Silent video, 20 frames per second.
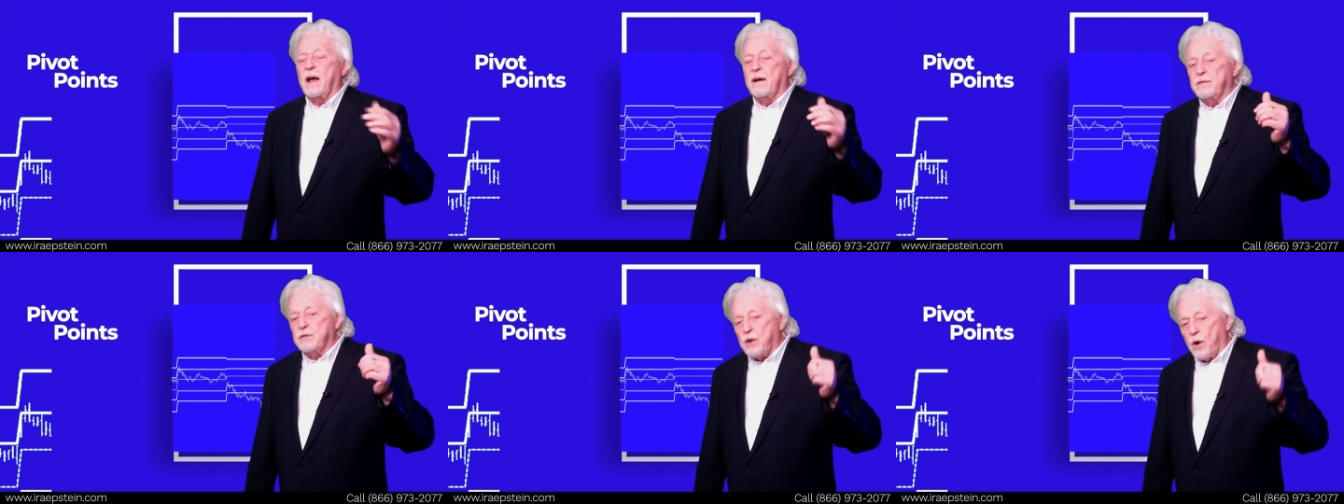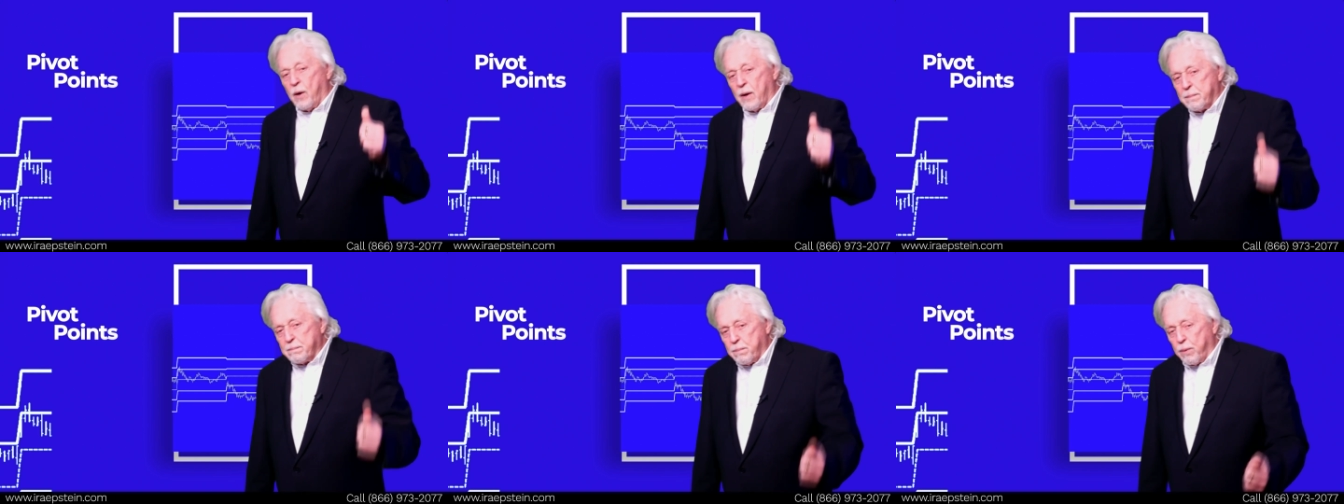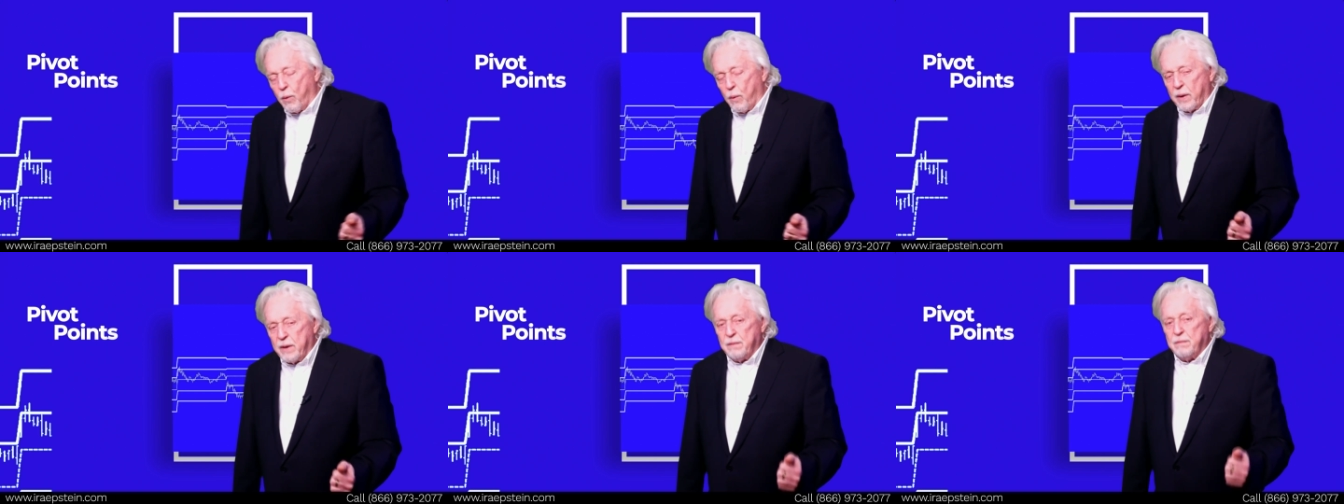I've taught
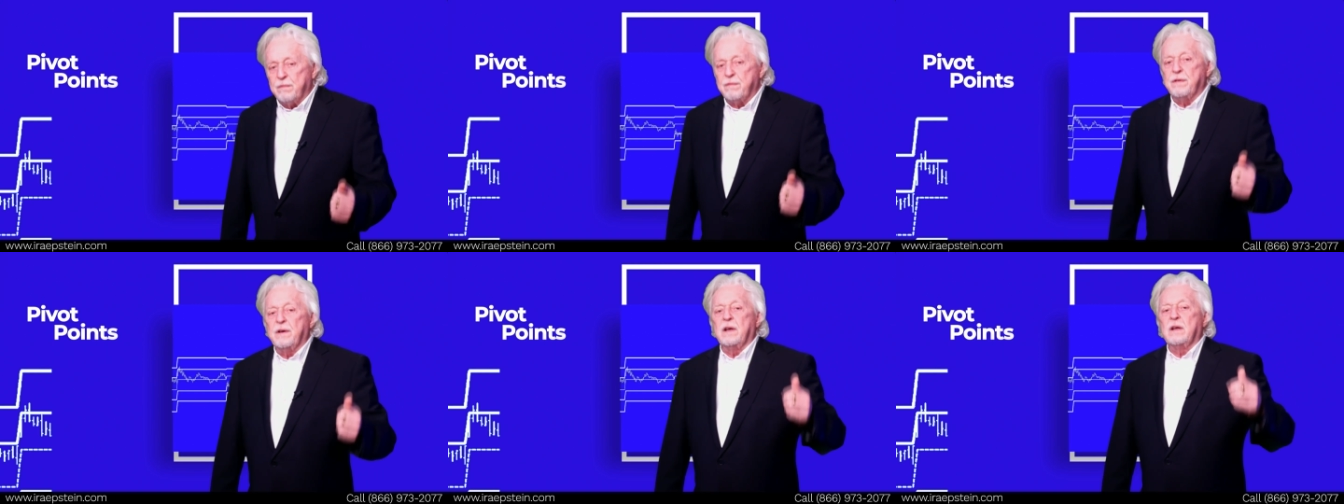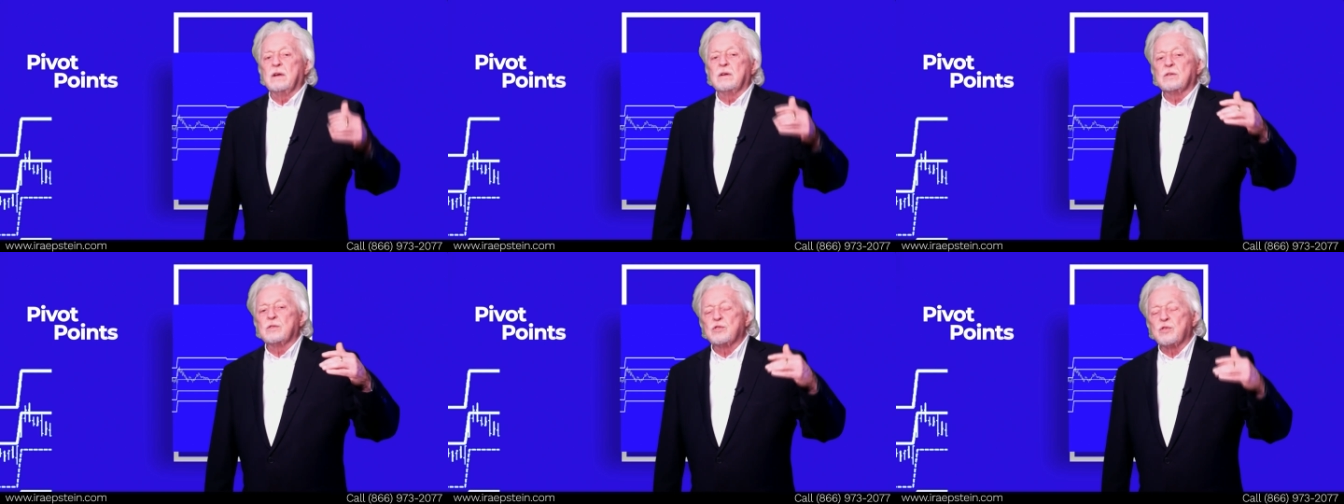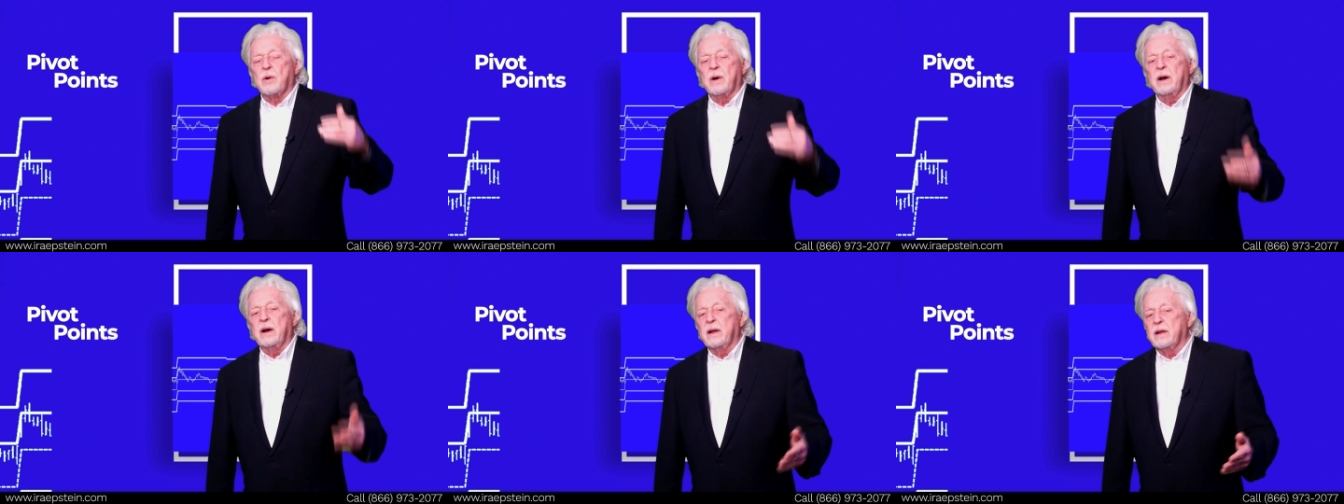point and figure
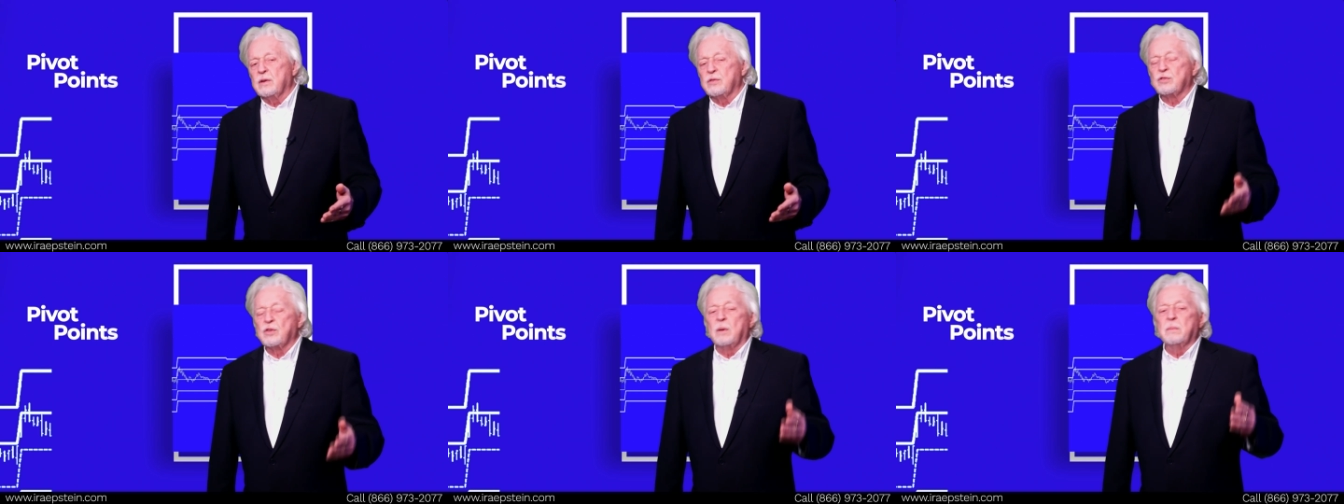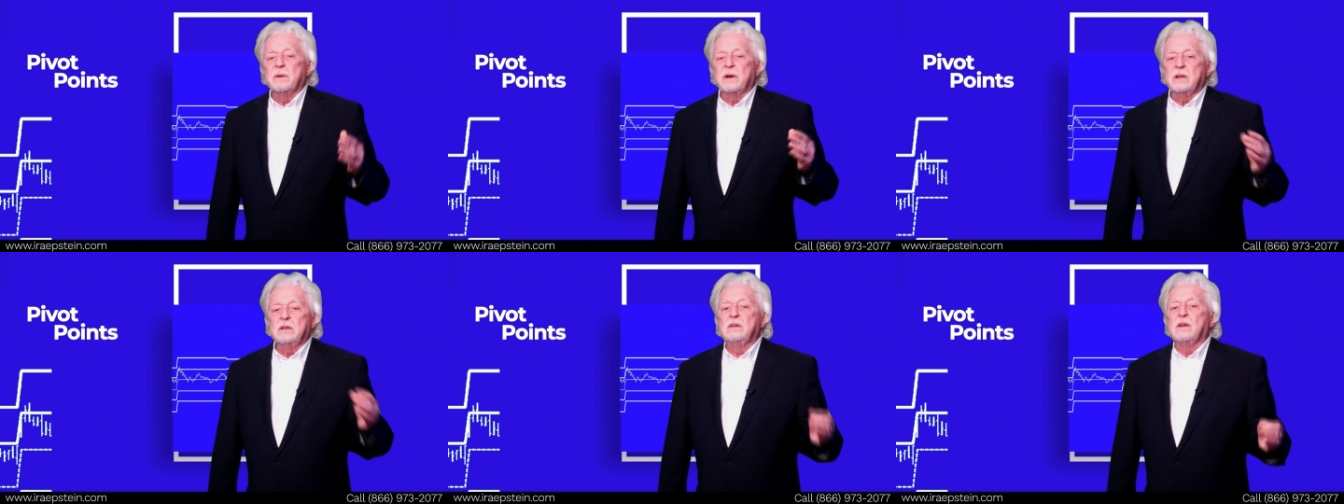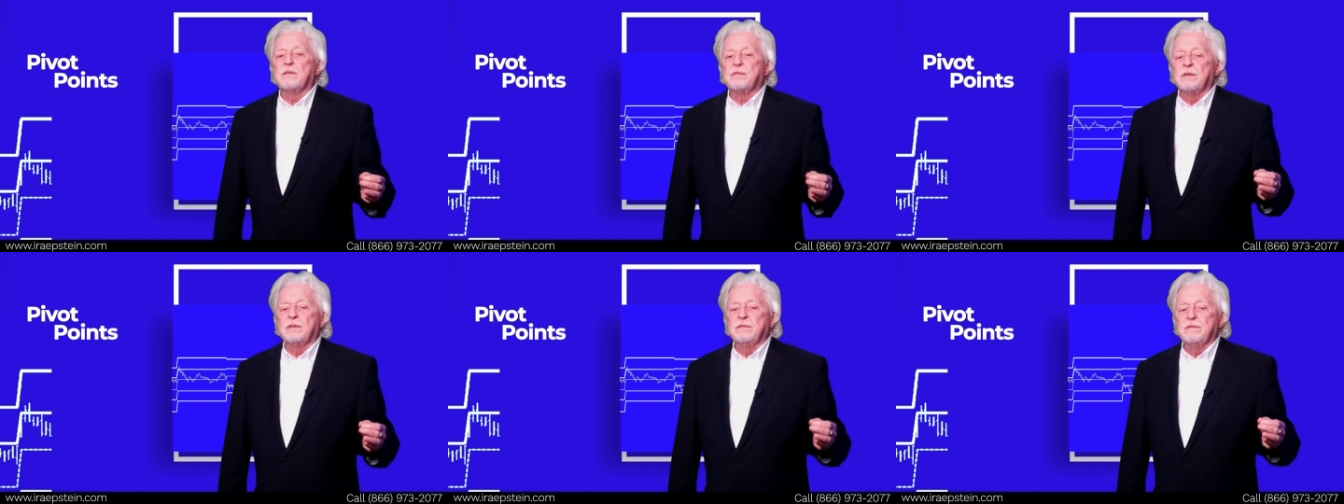trading, so many
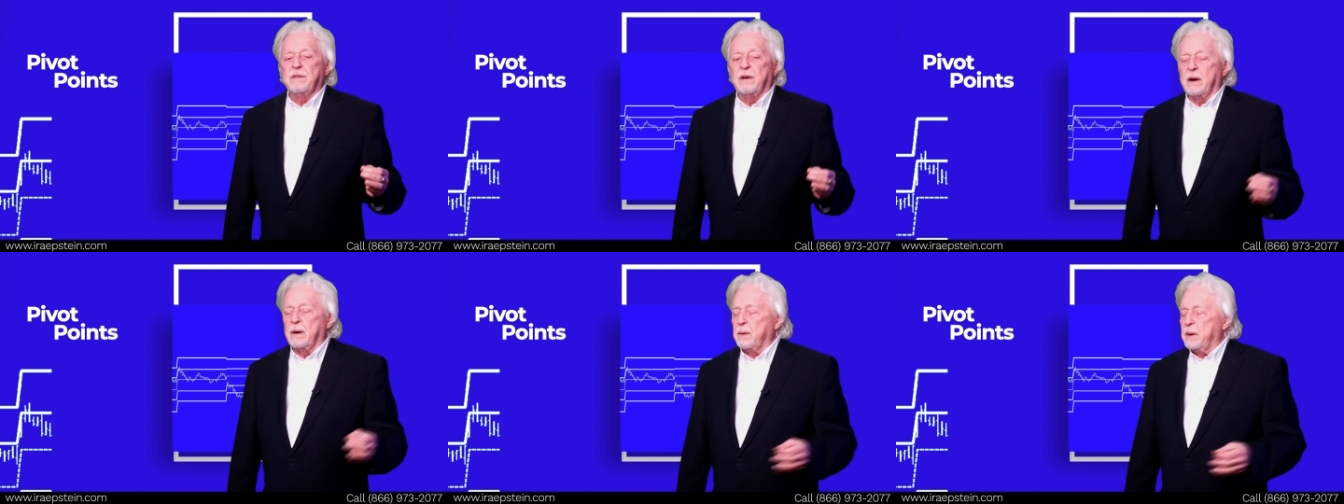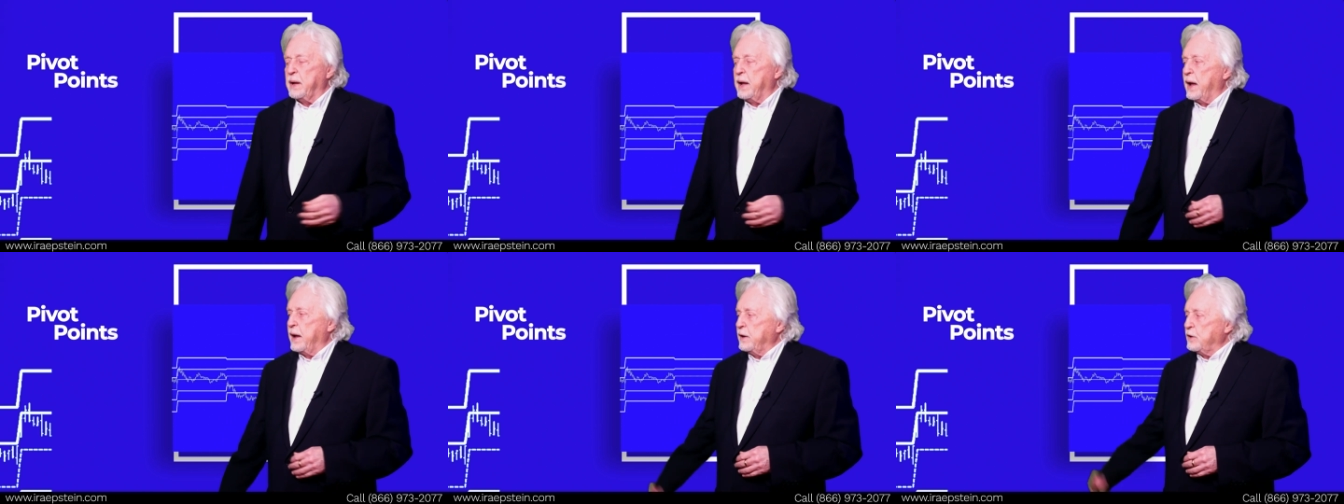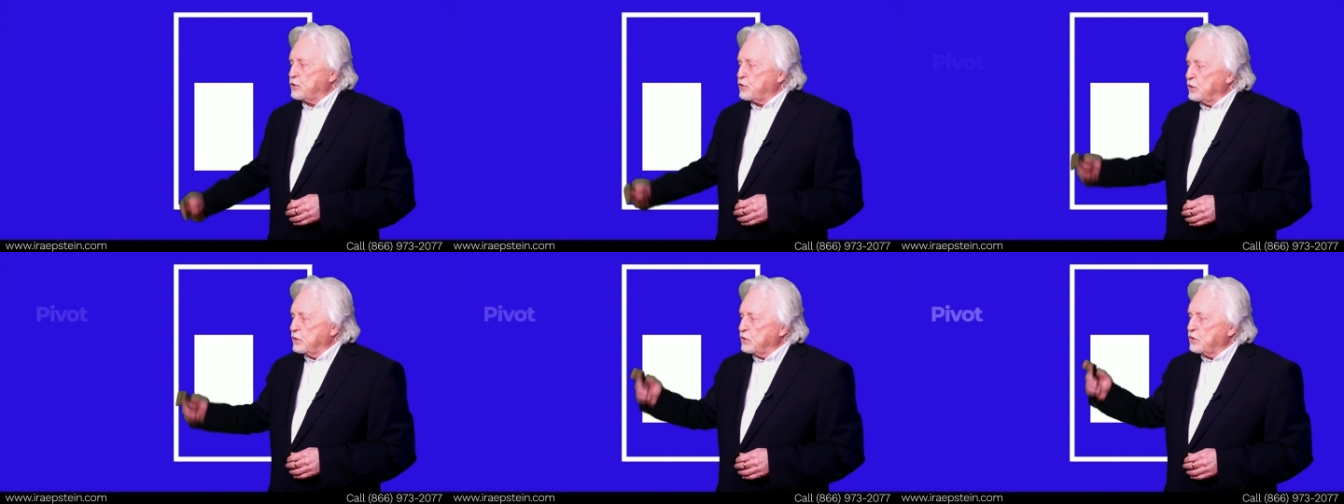different
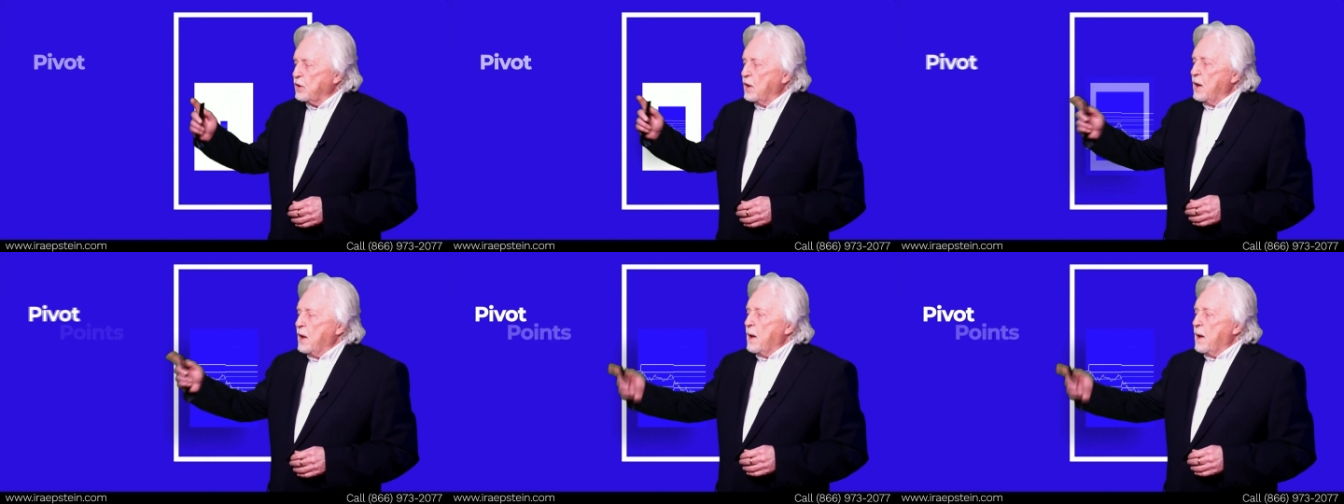variations.